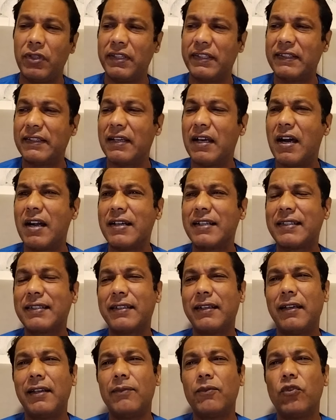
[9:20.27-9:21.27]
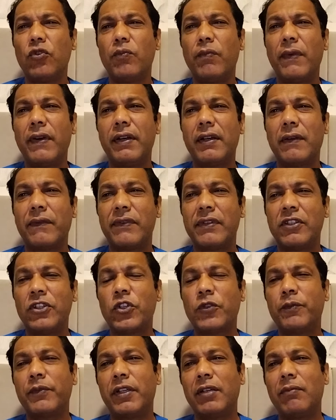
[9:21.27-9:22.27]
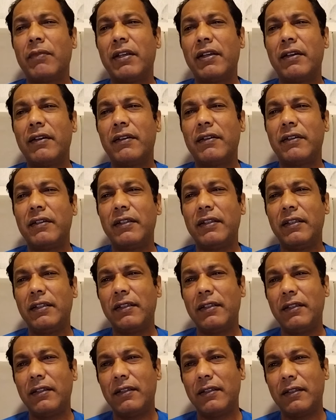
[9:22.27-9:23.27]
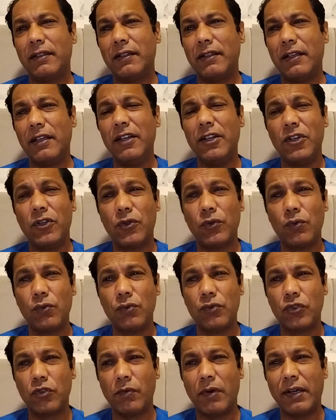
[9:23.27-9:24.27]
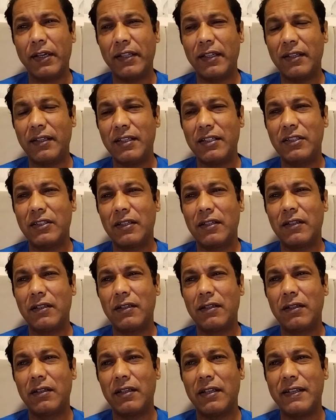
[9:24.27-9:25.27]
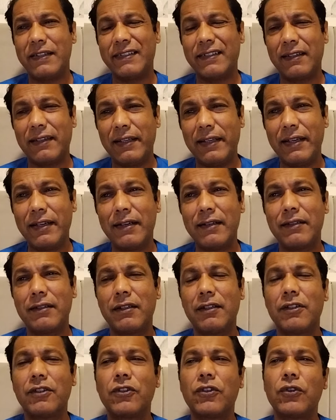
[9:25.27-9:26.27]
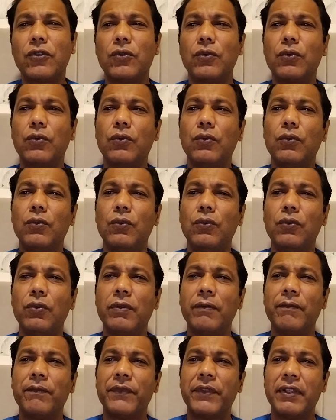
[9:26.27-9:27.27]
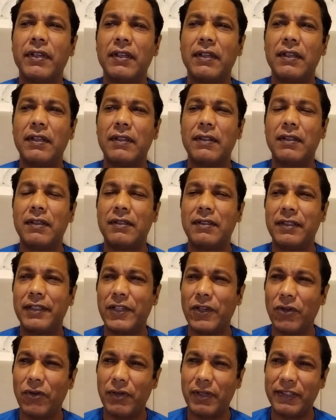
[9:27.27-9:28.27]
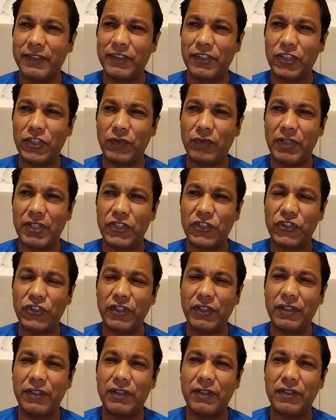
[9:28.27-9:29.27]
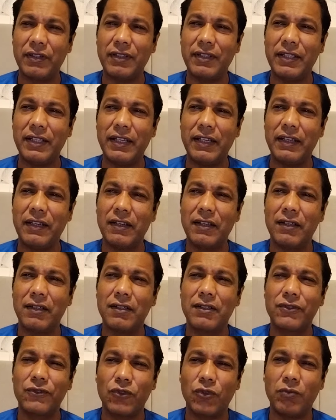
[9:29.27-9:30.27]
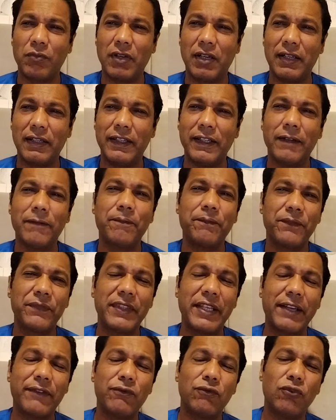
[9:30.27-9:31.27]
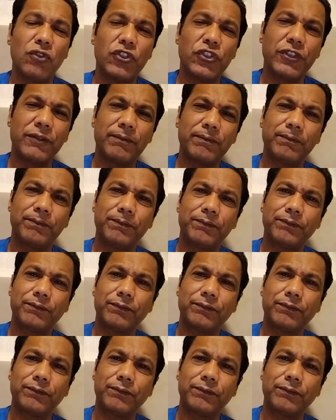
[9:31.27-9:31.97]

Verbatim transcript: This large-scale movement of Ethiopian military into Somali region is linked to the security situation in Somalia. Thank you for watching.